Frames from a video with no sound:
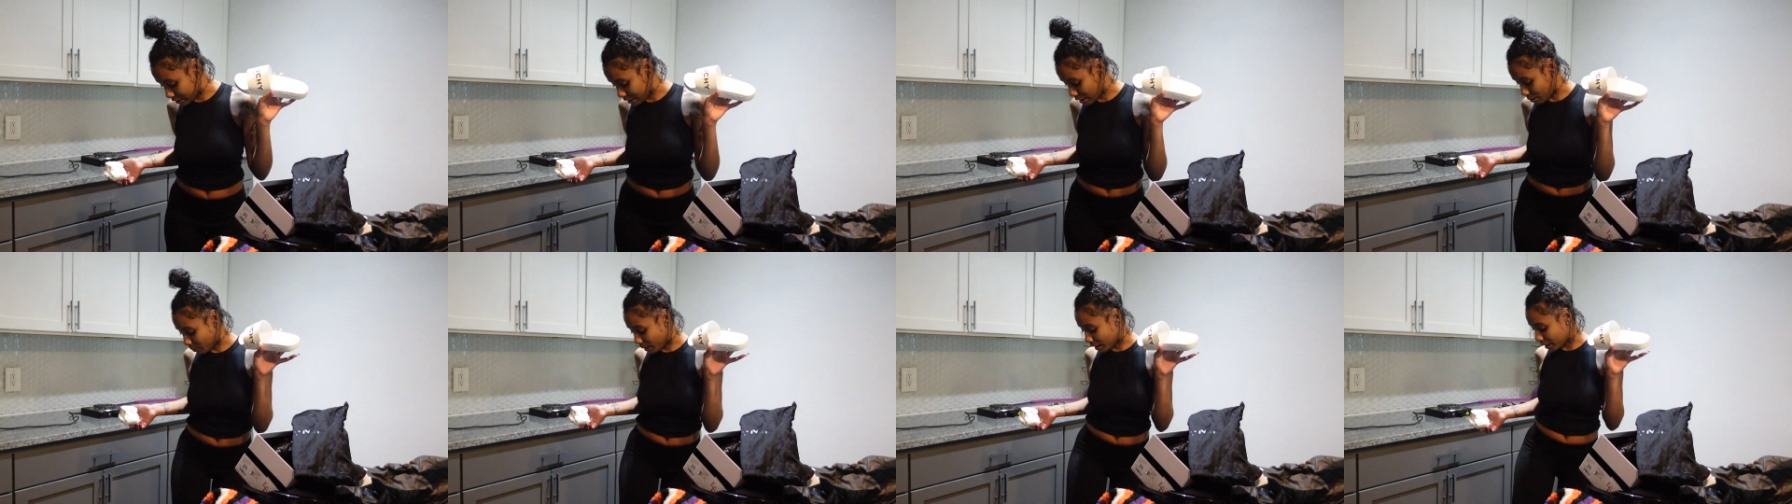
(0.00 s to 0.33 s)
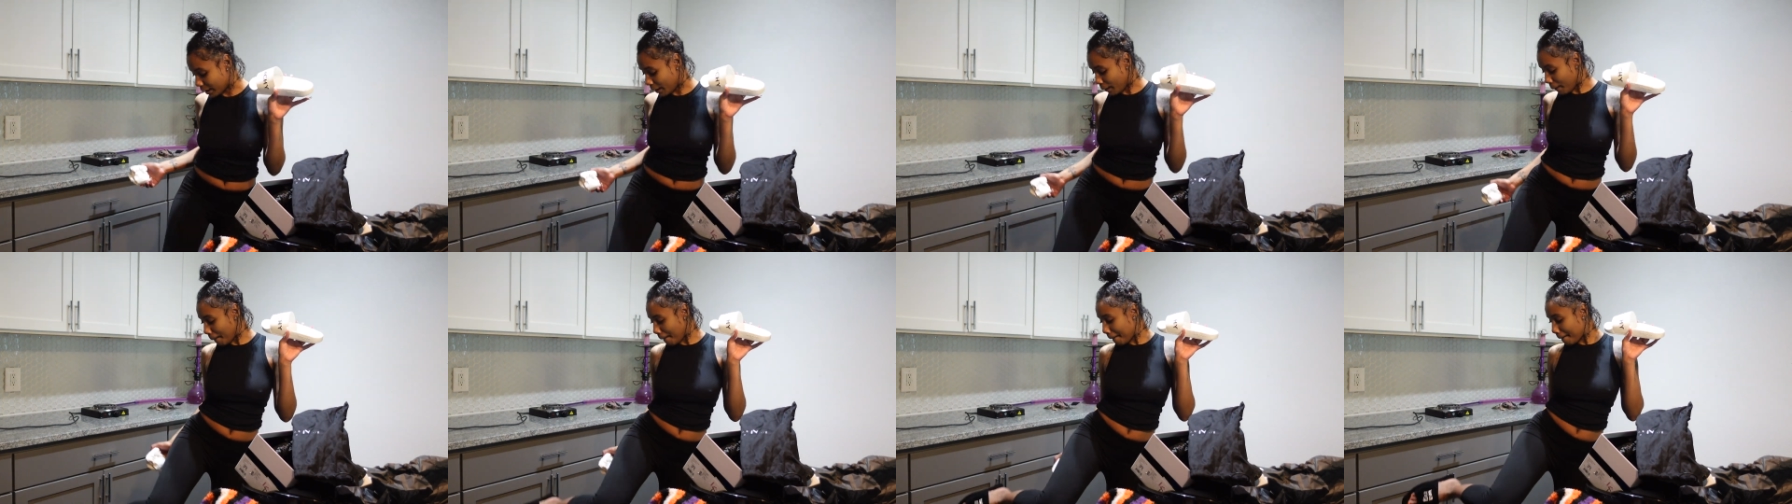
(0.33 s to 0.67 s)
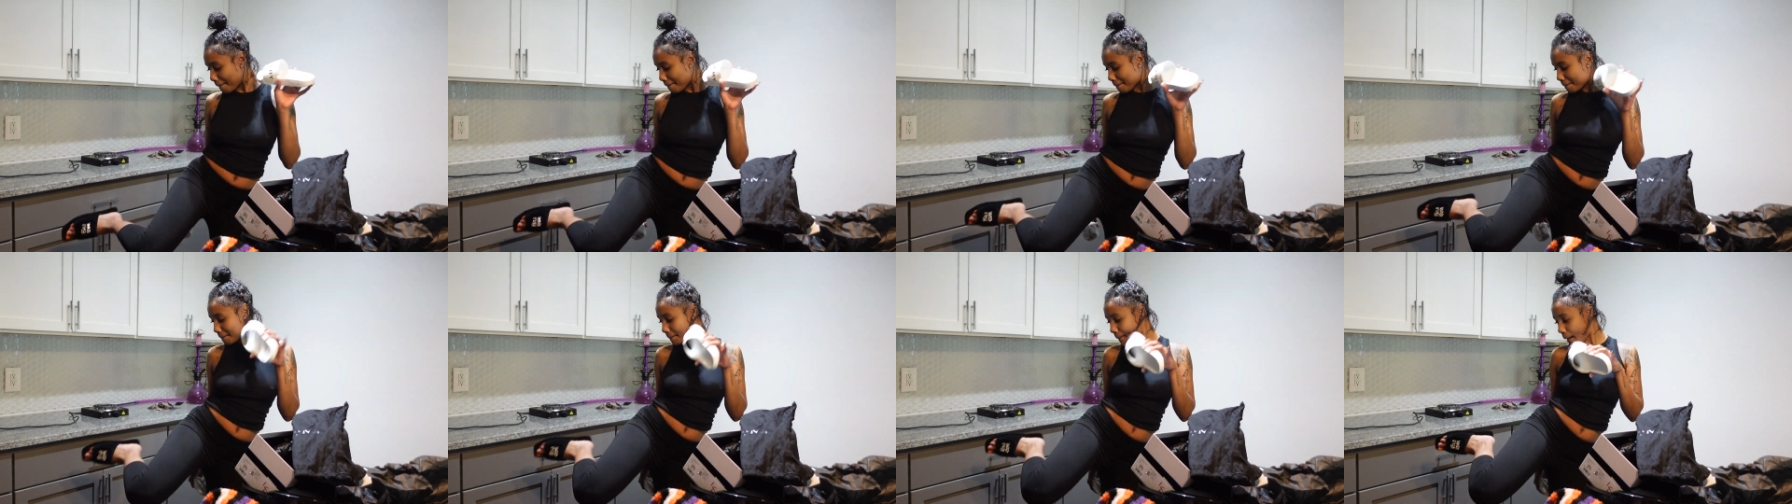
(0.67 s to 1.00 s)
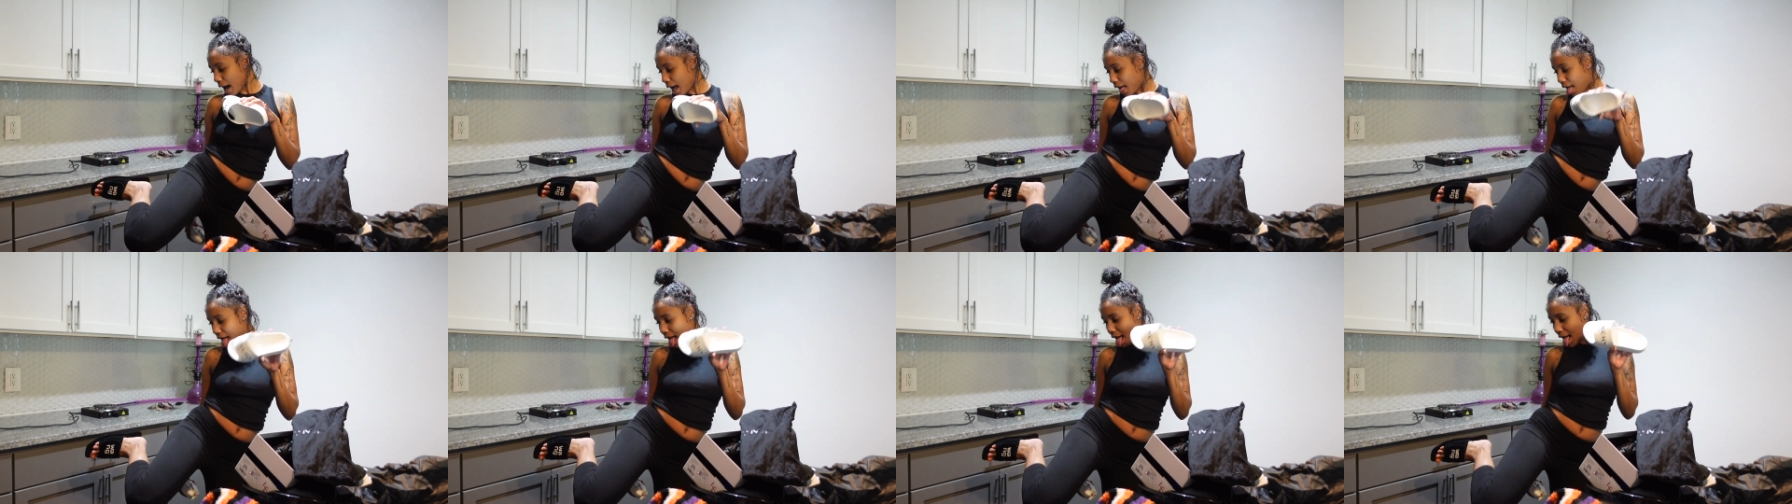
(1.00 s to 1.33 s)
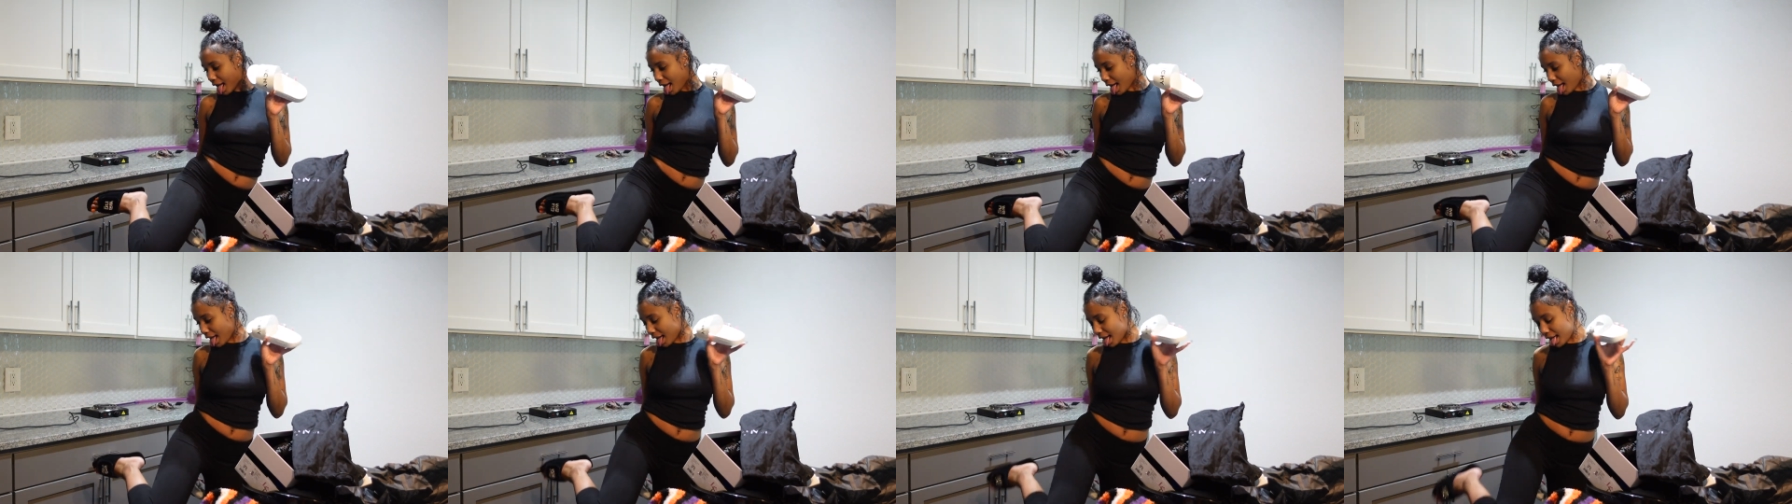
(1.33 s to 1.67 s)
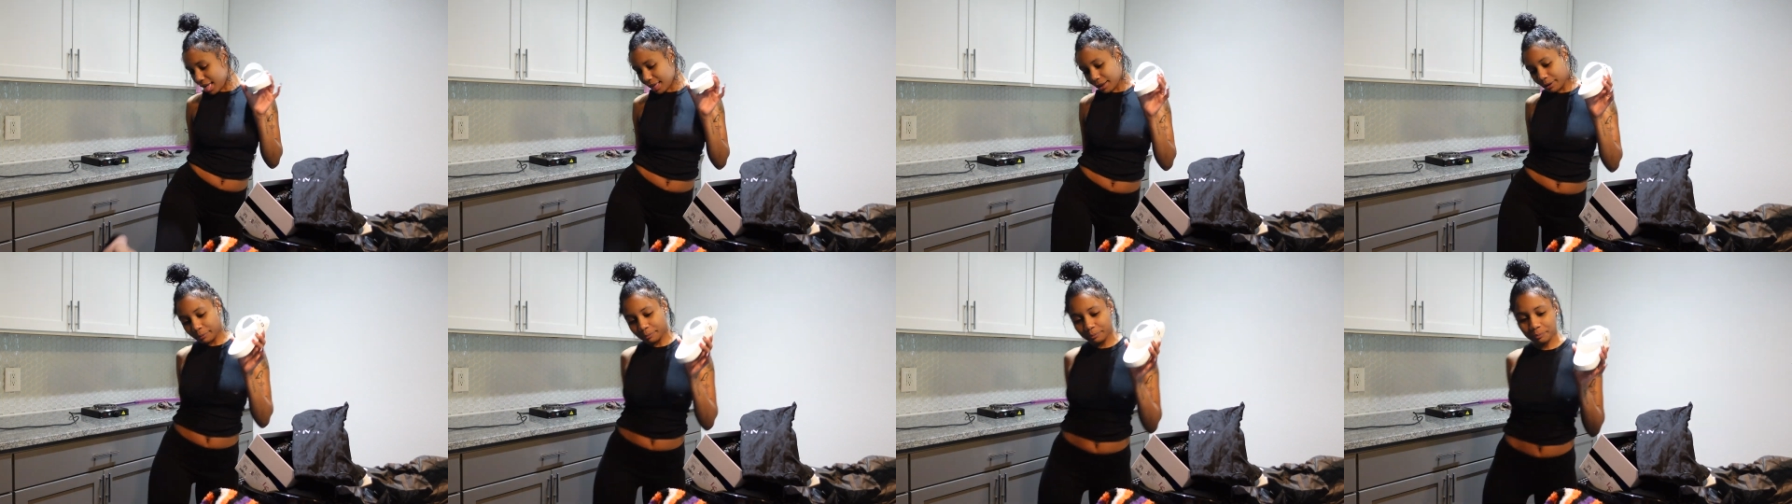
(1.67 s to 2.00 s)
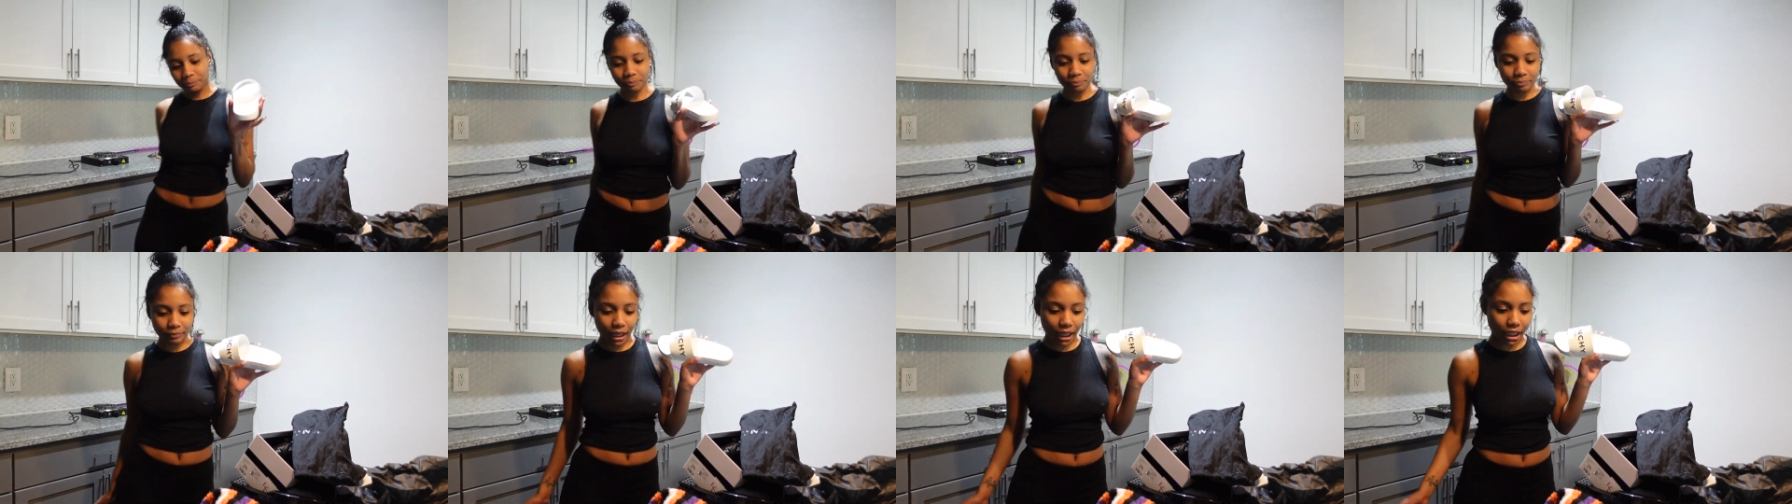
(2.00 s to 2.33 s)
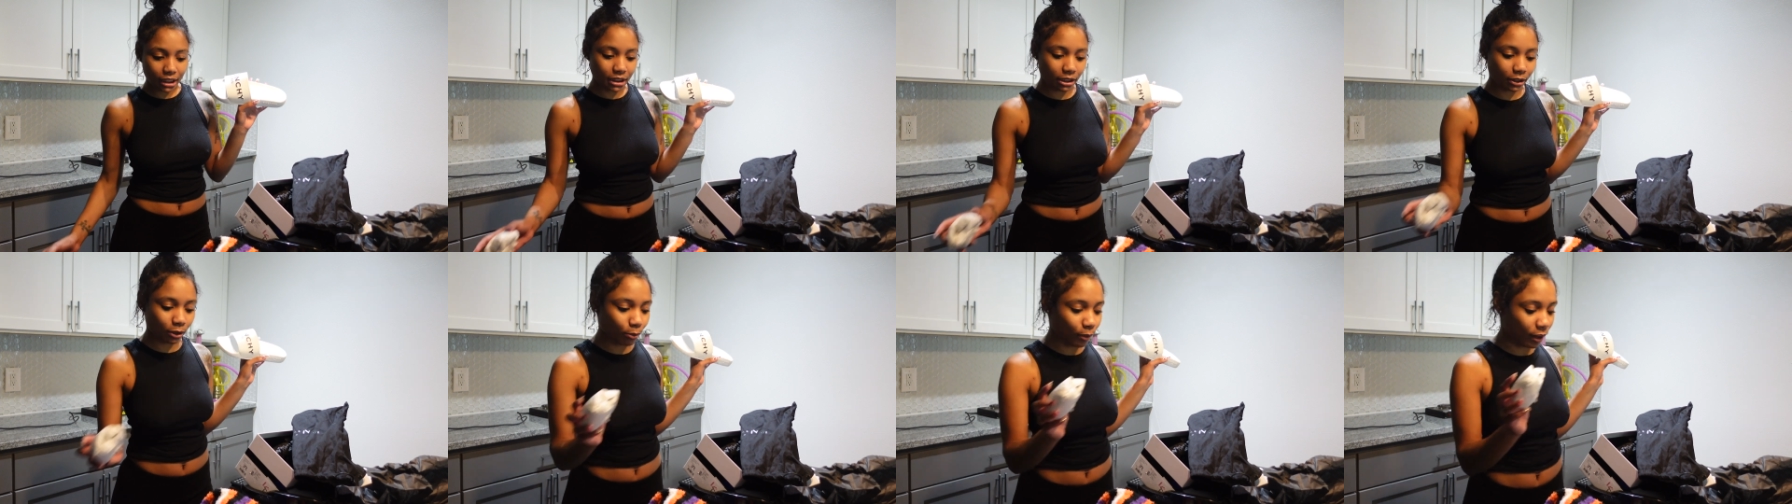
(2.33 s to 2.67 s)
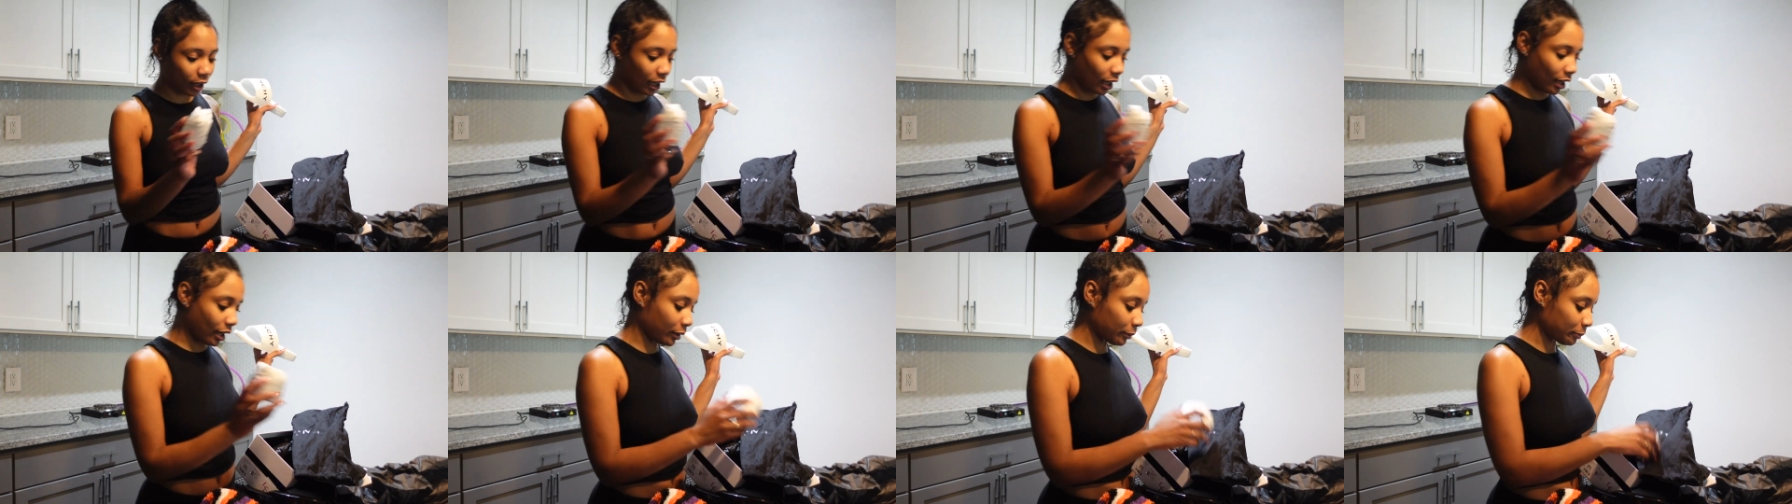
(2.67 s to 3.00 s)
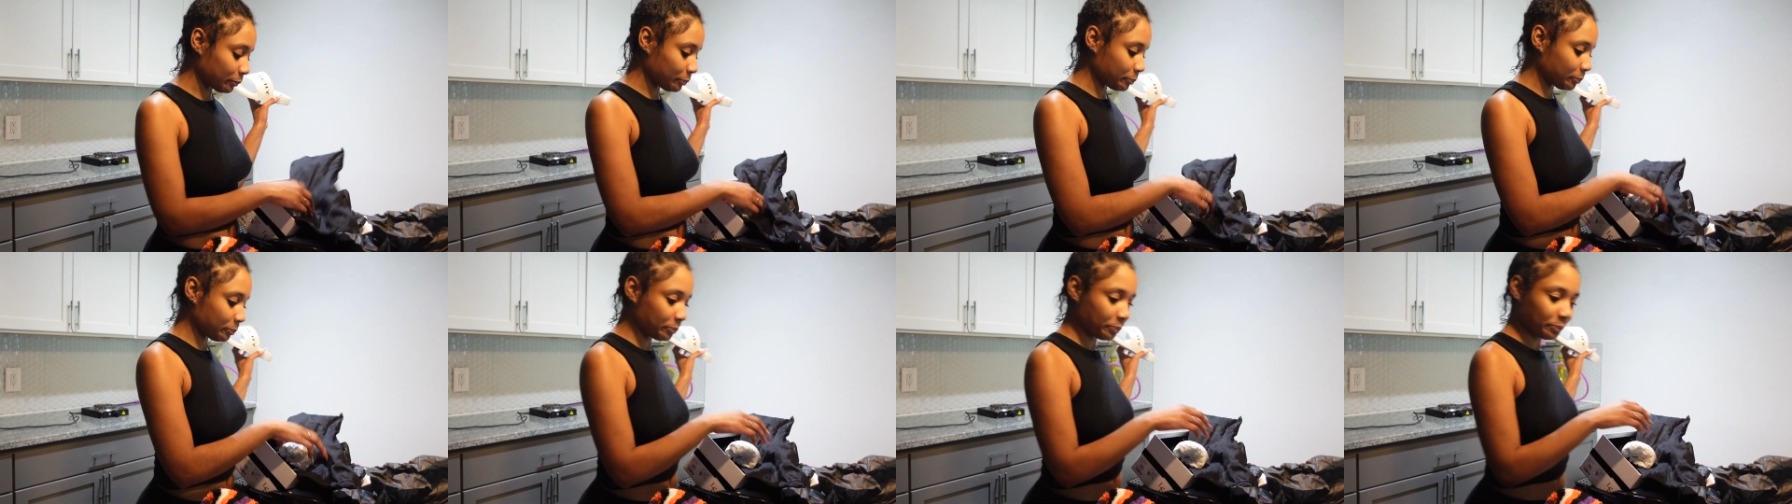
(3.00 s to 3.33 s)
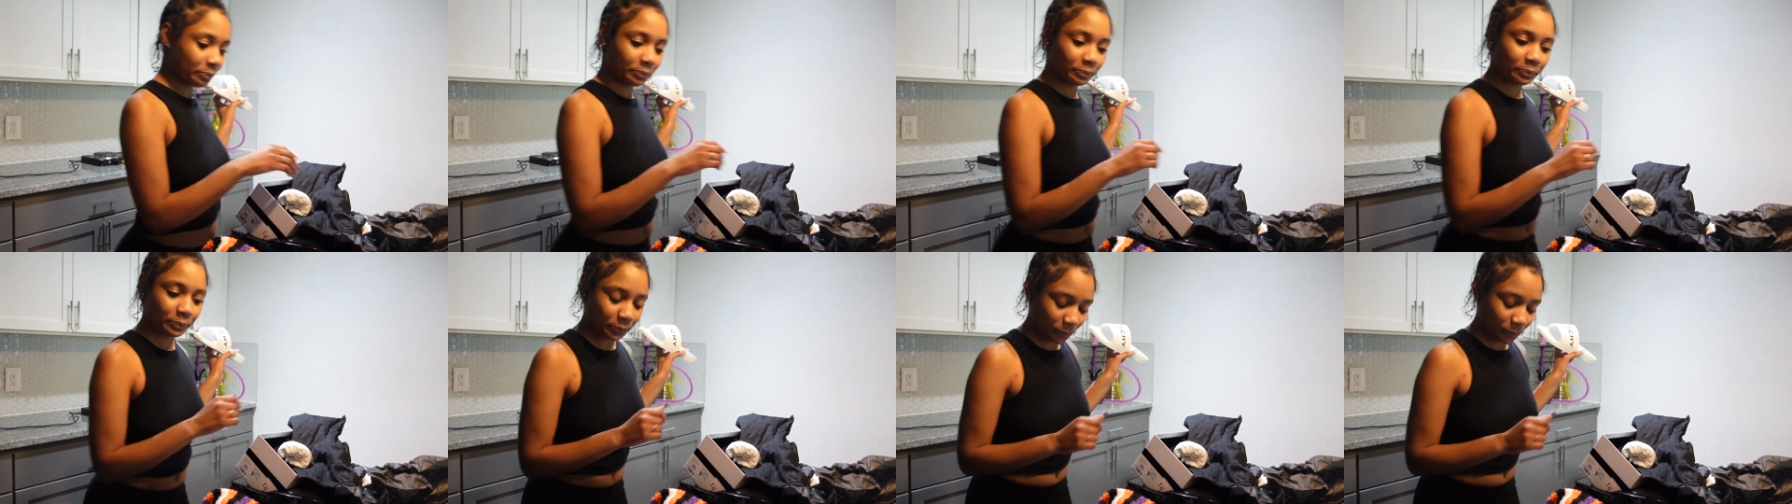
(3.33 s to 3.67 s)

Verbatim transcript: slim right now. Alexander Wang. I like the size you got